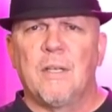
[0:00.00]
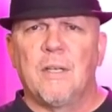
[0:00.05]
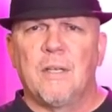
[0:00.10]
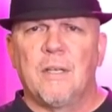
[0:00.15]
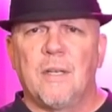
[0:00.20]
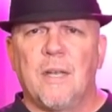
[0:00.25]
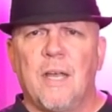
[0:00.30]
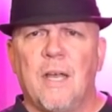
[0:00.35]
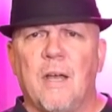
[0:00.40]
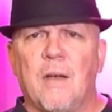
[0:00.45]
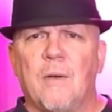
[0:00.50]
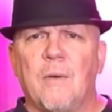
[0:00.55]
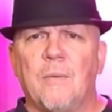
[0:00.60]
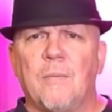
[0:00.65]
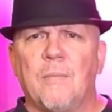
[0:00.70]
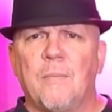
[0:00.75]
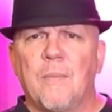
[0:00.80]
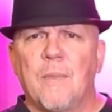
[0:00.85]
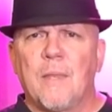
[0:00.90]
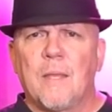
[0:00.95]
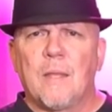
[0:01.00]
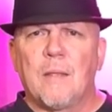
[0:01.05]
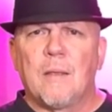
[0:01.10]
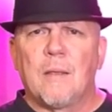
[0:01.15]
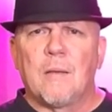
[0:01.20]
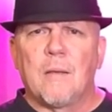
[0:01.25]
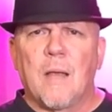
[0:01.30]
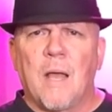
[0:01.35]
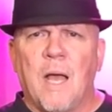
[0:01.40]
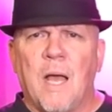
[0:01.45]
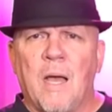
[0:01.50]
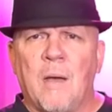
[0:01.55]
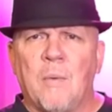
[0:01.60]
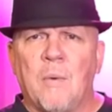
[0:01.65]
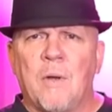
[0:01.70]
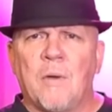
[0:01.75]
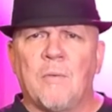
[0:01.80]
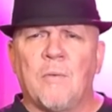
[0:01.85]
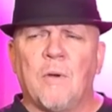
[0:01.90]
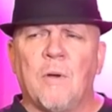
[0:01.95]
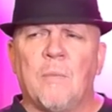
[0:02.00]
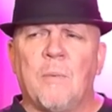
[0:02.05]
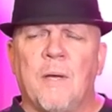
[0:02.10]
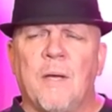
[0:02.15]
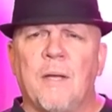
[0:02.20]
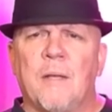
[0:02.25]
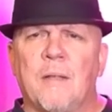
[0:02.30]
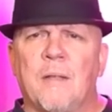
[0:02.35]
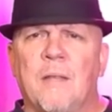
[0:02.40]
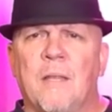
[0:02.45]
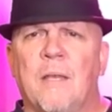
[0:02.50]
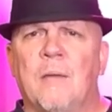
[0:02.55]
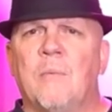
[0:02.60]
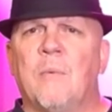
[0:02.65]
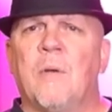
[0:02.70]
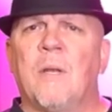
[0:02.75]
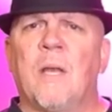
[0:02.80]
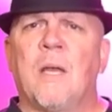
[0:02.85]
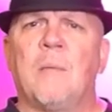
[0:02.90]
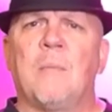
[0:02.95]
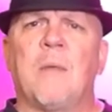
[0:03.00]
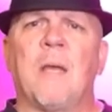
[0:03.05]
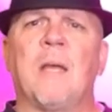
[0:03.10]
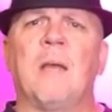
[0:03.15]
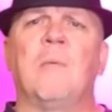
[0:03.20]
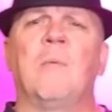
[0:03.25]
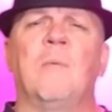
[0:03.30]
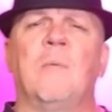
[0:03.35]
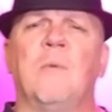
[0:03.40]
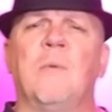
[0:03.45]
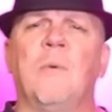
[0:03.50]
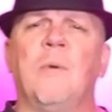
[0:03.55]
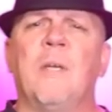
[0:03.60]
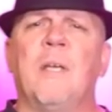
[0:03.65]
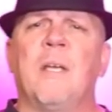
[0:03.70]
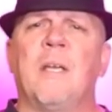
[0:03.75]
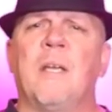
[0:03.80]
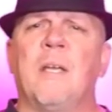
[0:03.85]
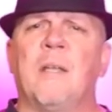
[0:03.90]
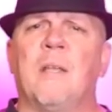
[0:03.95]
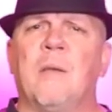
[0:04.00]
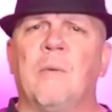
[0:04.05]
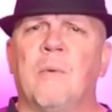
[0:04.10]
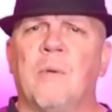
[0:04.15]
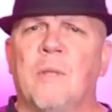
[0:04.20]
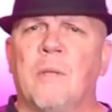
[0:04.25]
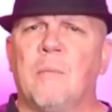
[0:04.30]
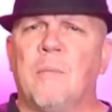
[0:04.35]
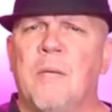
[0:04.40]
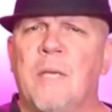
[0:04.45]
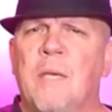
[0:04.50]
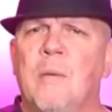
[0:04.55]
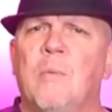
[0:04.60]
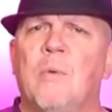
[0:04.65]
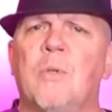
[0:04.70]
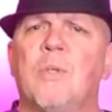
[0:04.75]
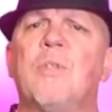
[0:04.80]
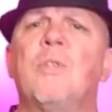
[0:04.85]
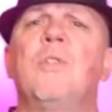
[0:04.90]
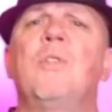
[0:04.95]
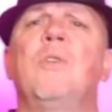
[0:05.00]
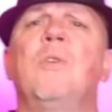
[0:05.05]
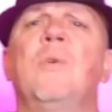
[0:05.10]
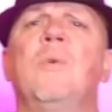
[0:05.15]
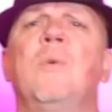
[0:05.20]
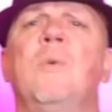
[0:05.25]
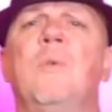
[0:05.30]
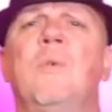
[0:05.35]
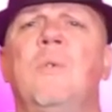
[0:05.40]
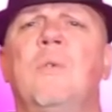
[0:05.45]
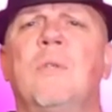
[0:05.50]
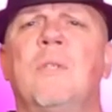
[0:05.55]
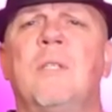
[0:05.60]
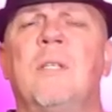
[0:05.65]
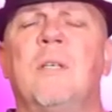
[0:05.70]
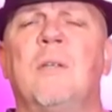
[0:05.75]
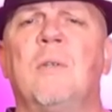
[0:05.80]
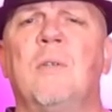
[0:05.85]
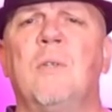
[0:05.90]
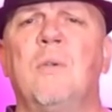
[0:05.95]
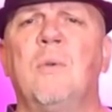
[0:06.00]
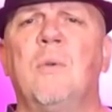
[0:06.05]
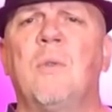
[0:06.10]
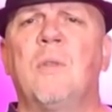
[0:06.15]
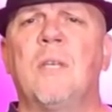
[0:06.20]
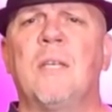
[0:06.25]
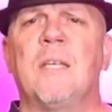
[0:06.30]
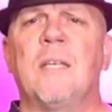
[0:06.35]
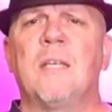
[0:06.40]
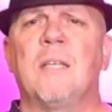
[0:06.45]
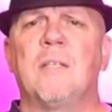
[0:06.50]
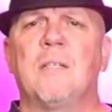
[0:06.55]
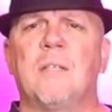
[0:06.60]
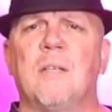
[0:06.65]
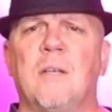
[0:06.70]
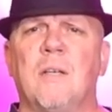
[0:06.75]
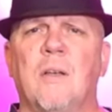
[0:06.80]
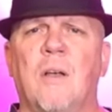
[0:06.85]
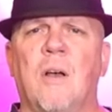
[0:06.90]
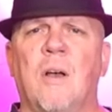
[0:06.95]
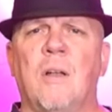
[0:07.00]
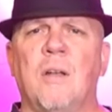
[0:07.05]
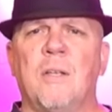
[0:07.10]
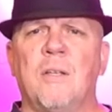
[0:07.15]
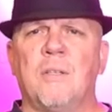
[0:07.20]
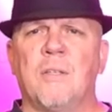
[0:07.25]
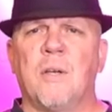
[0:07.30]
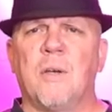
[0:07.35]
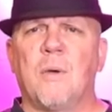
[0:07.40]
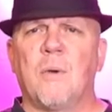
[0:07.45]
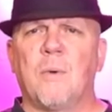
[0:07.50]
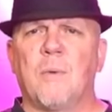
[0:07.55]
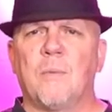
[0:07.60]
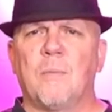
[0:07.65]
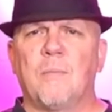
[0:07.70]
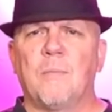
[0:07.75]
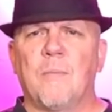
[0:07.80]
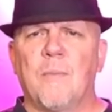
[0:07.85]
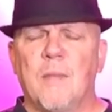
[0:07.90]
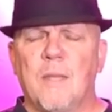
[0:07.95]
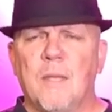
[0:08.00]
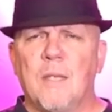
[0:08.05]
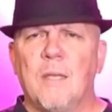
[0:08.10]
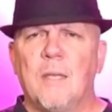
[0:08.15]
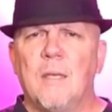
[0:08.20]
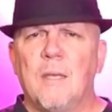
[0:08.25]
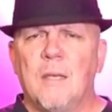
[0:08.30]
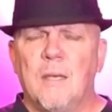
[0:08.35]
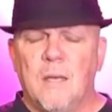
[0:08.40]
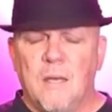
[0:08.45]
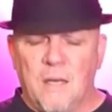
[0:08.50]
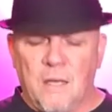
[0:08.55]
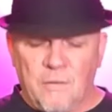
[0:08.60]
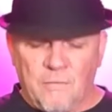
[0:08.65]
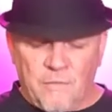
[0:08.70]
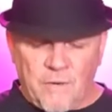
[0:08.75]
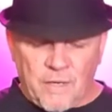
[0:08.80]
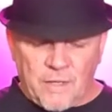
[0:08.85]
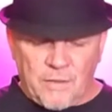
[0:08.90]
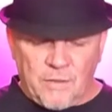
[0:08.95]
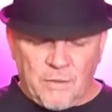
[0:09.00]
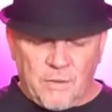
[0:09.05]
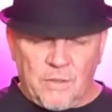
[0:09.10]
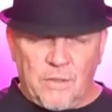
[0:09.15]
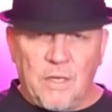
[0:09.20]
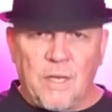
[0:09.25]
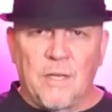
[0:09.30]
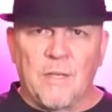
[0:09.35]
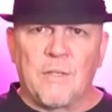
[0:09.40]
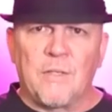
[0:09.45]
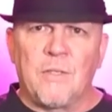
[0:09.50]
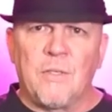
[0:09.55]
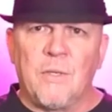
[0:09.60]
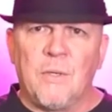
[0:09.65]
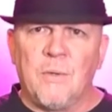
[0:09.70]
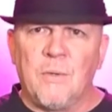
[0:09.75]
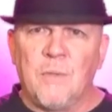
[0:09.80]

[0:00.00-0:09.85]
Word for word: Now, I want a robot that when I'm not doing anything with him, he will stu still do things on his own. And Vector does do